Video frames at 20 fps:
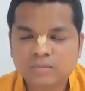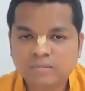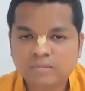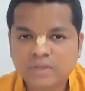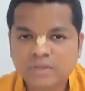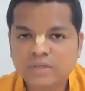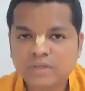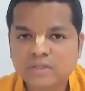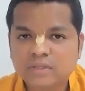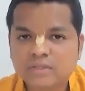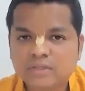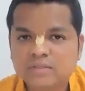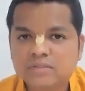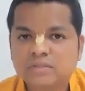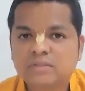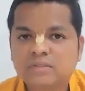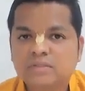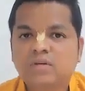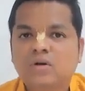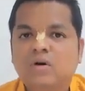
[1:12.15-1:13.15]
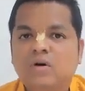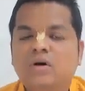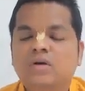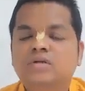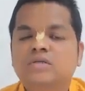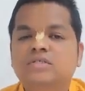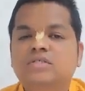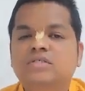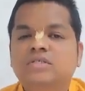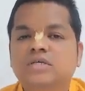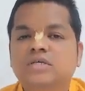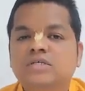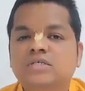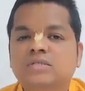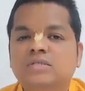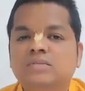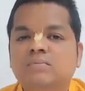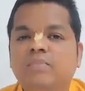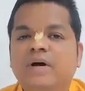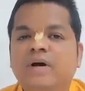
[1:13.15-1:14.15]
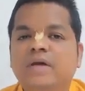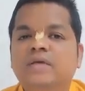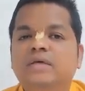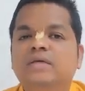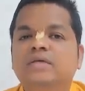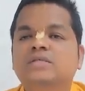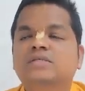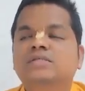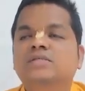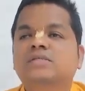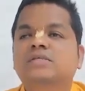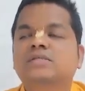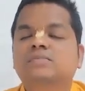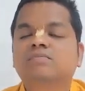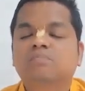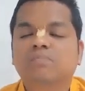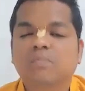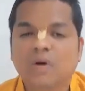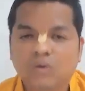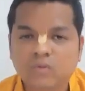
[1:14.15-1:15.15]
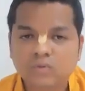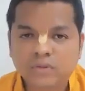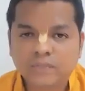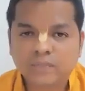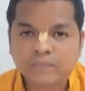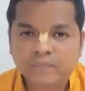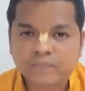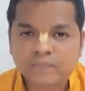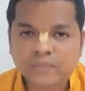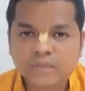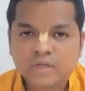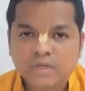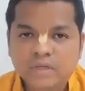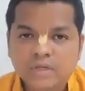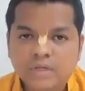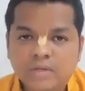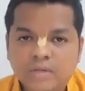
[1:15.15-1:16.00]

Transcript: means not just by his mouth,